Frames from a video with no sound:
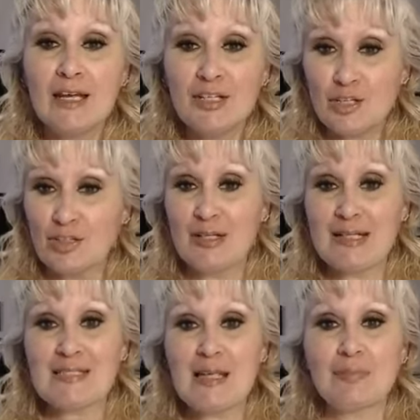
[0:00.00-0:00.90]
You're good at
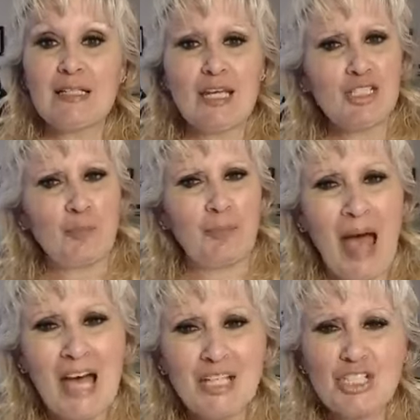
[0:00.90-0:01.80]
something, it's your
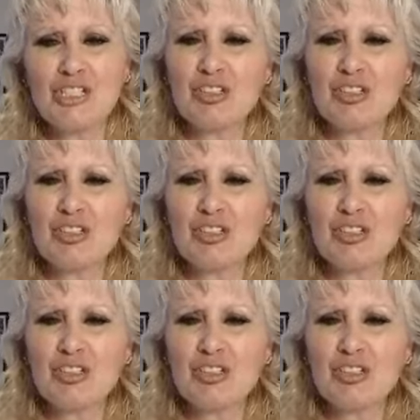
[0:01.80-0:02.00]
passion,